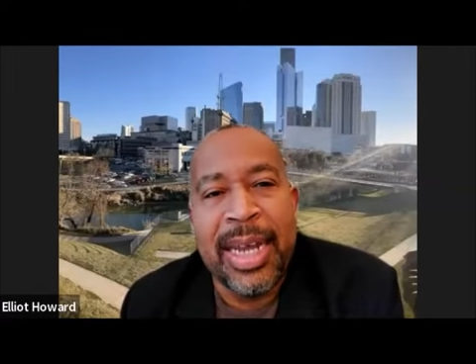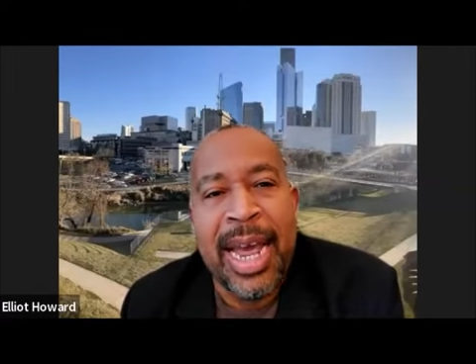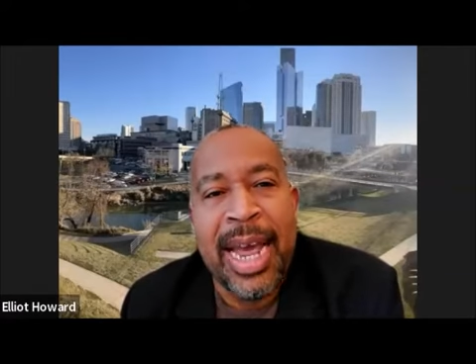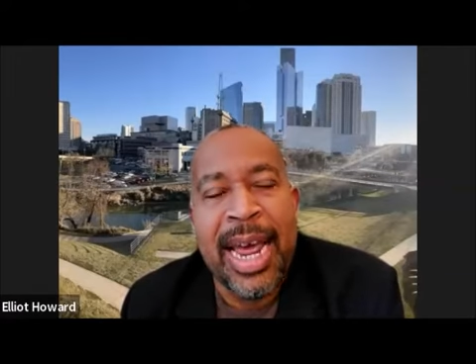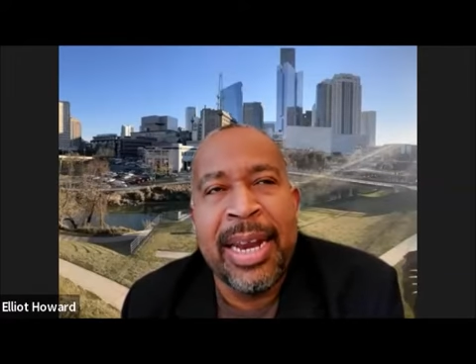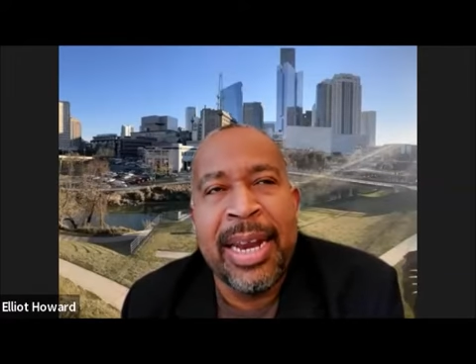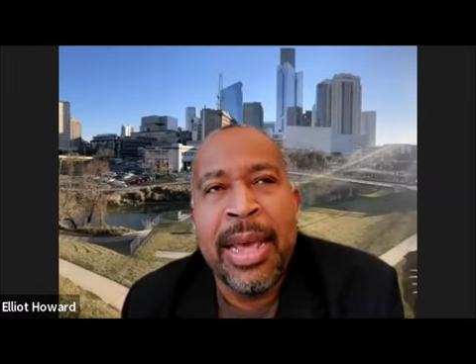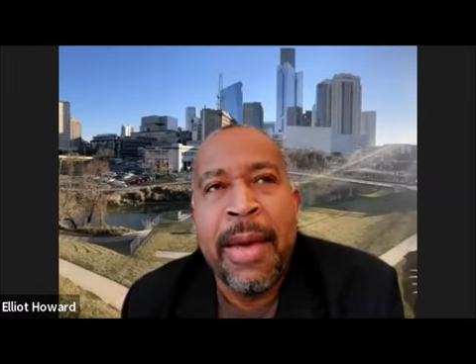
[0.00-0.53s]

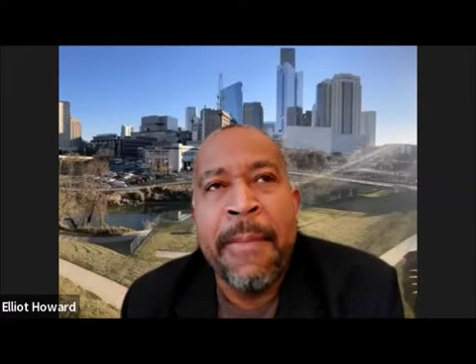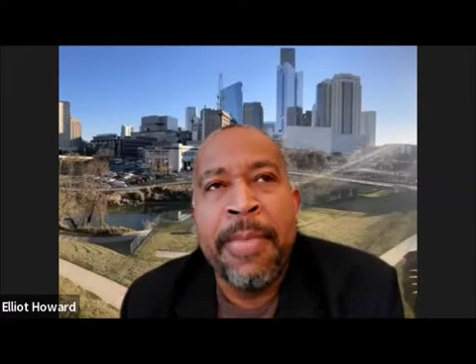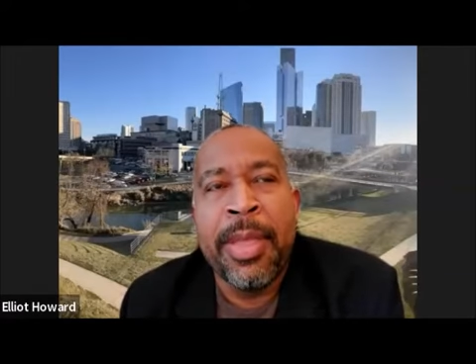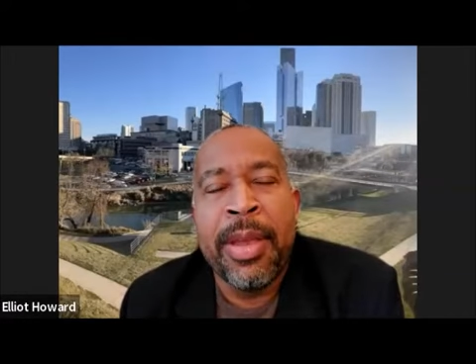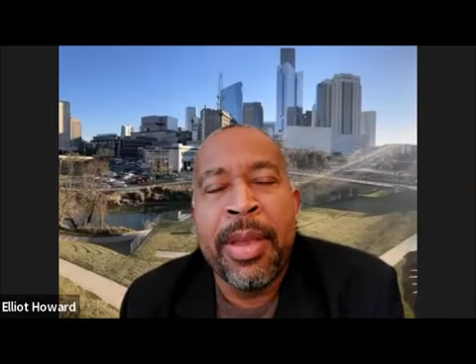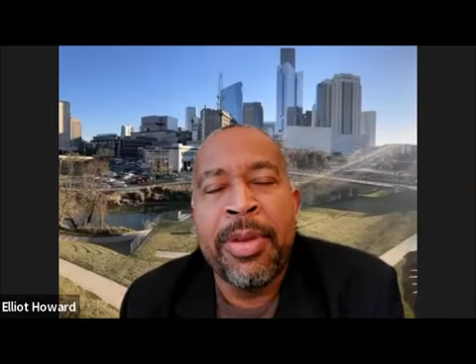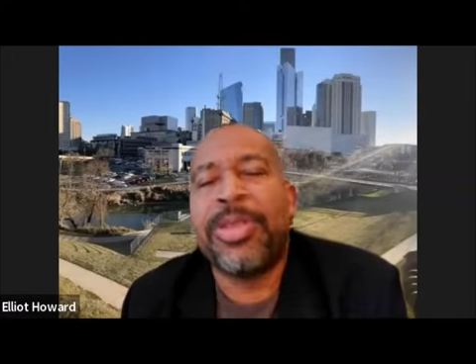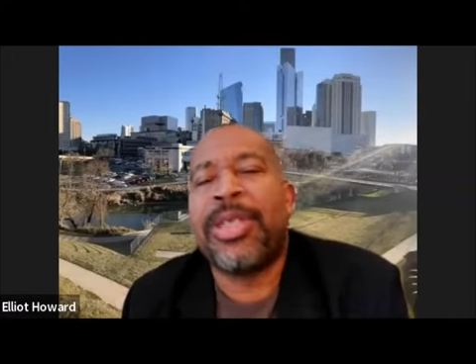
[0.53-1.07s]
And
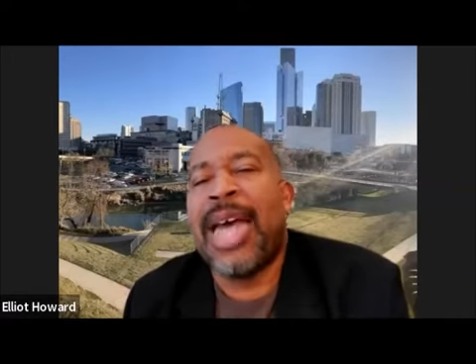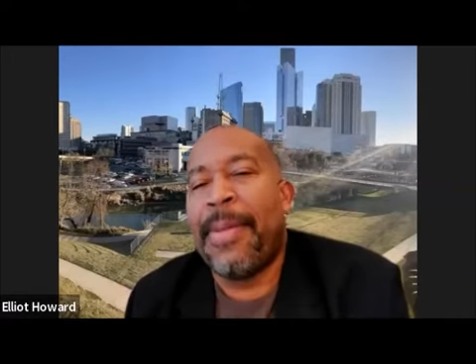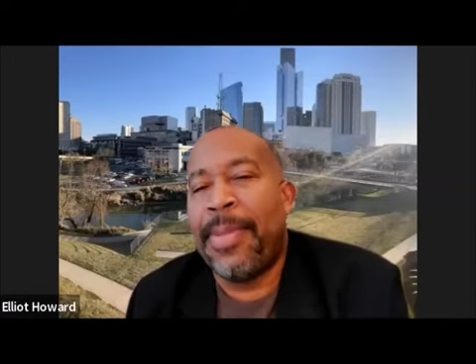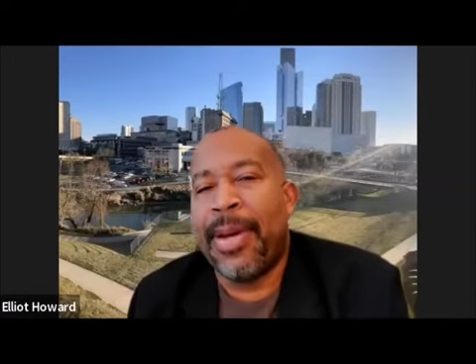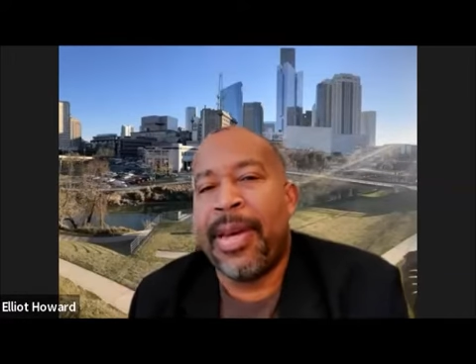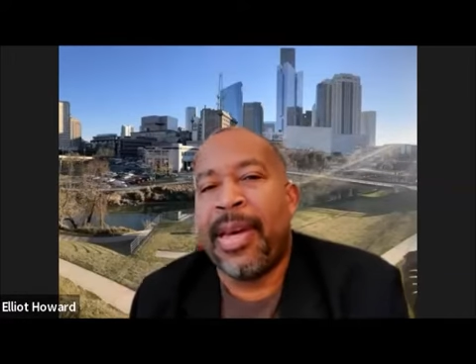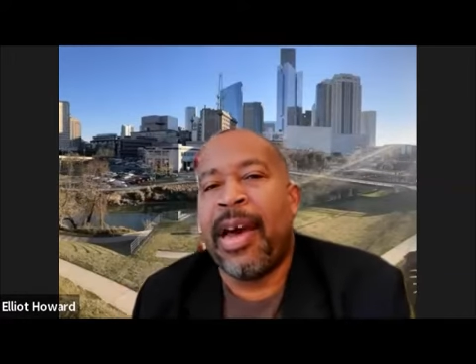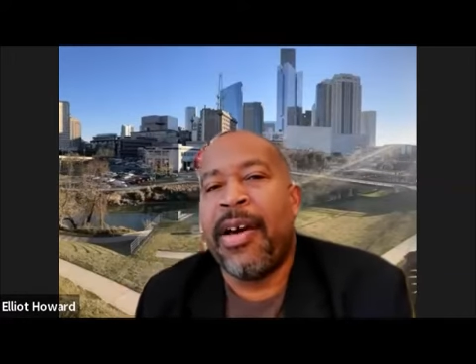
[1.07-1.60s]
the news
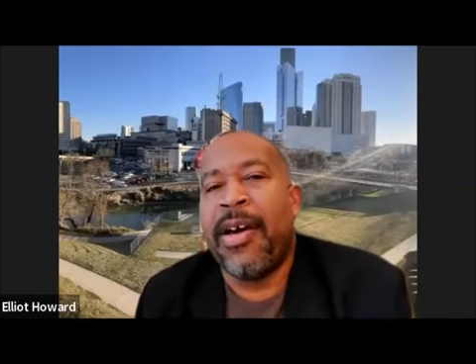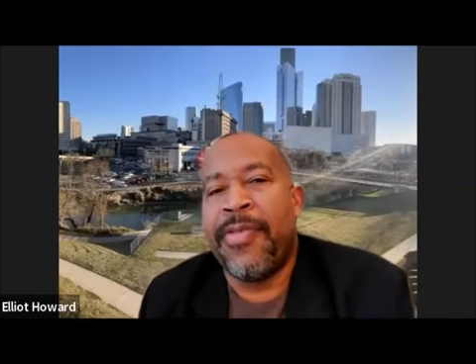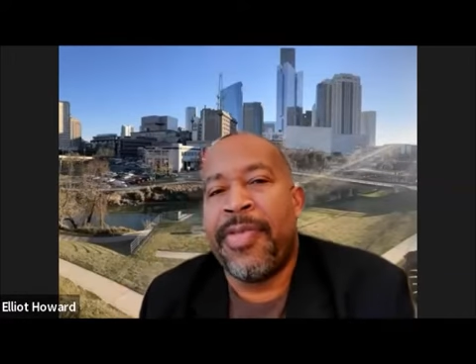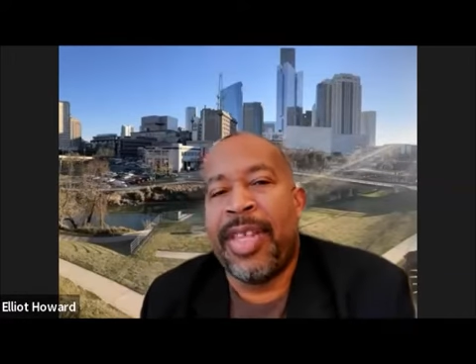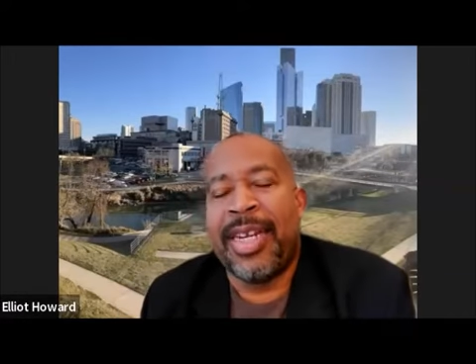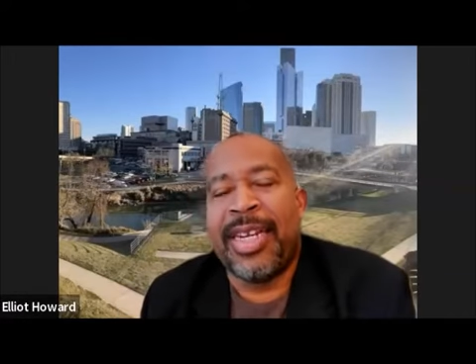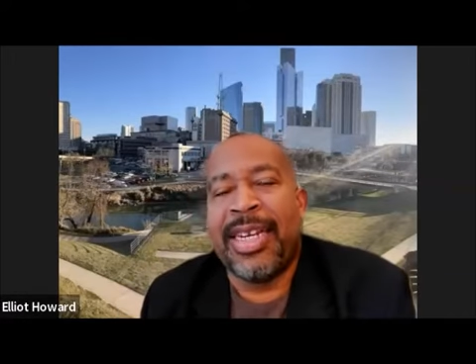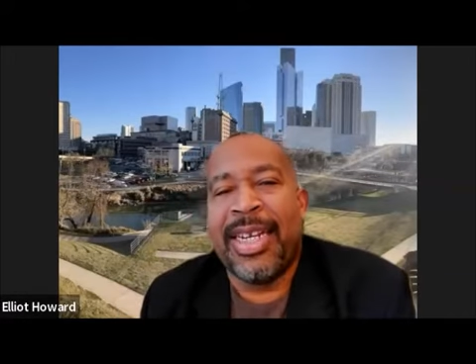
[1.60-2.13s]
topic of
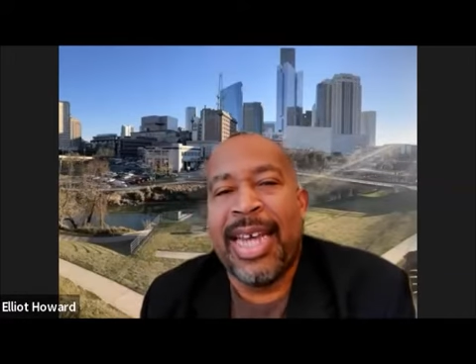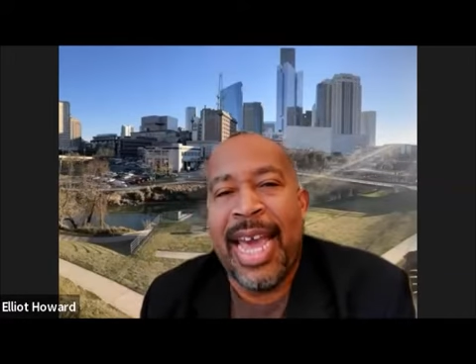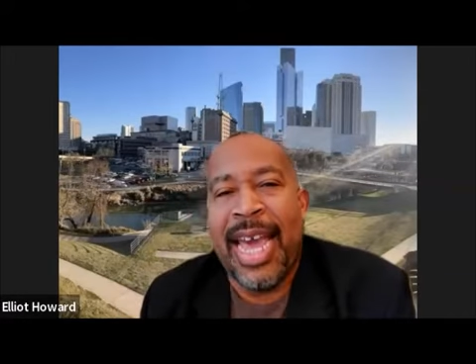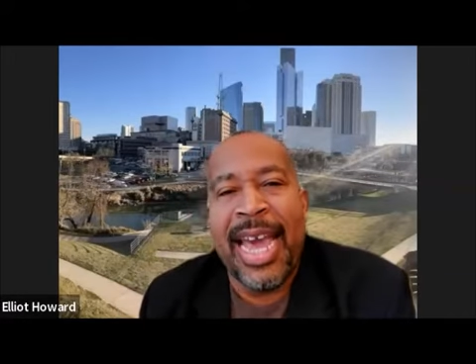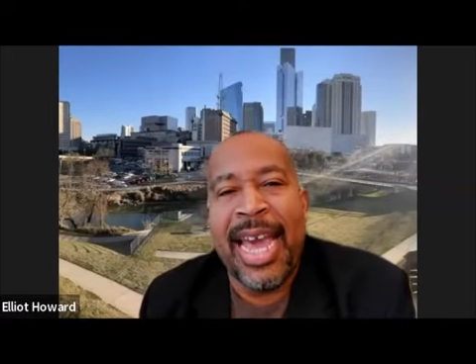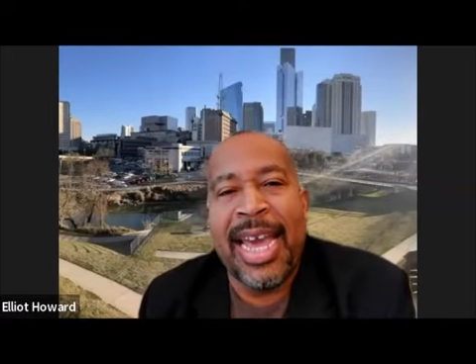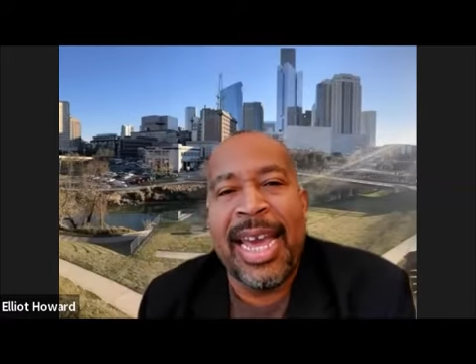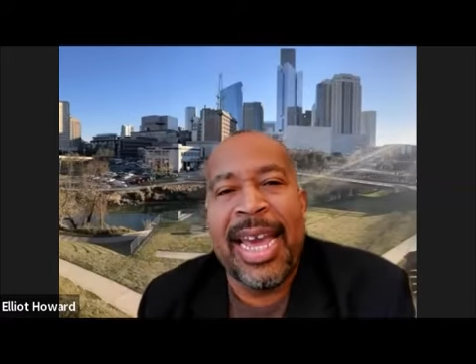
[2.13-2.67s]
the
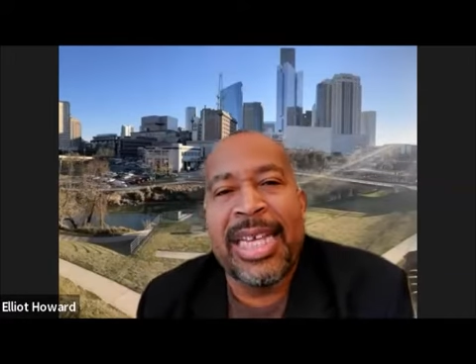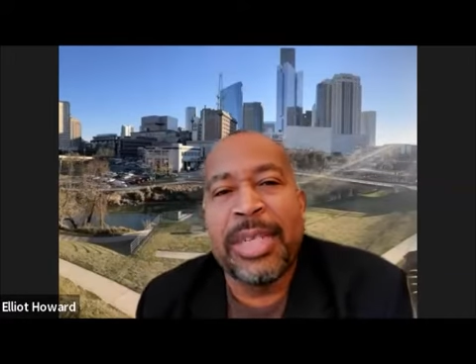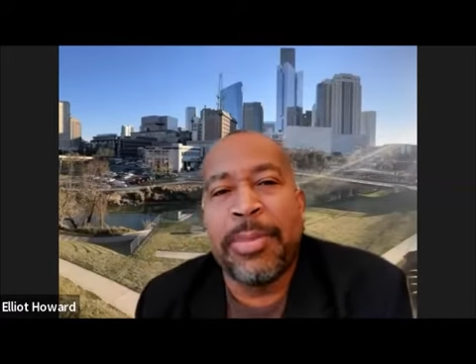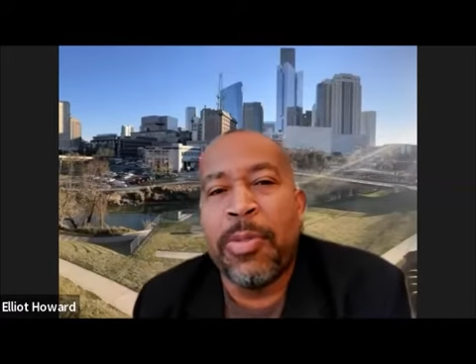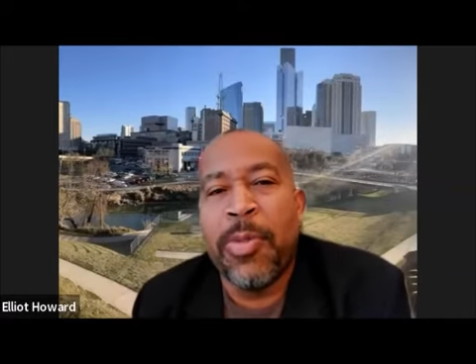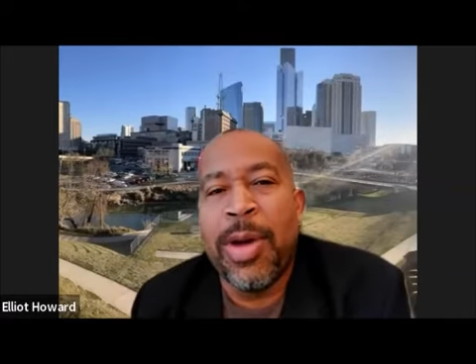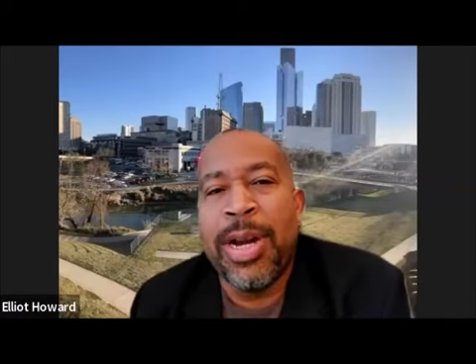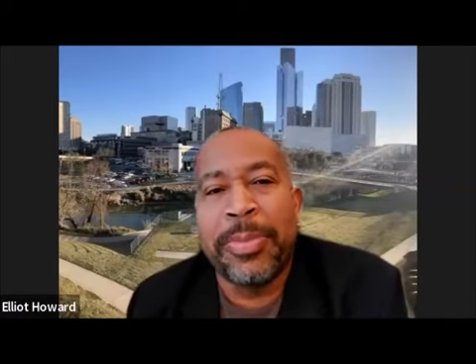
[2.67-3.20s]
day has
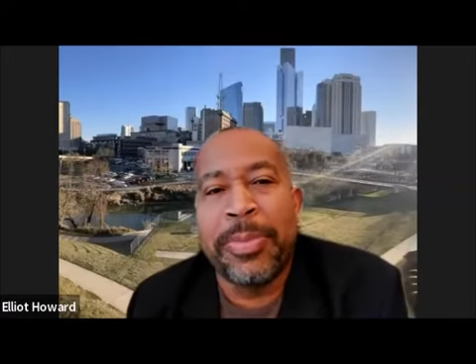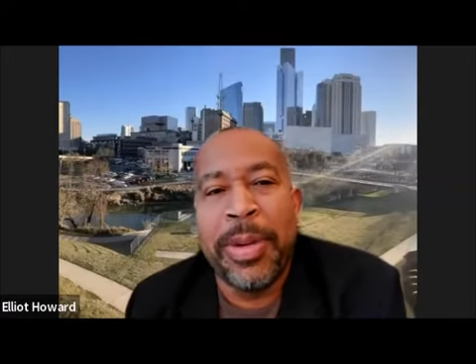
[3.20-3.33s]
been one that's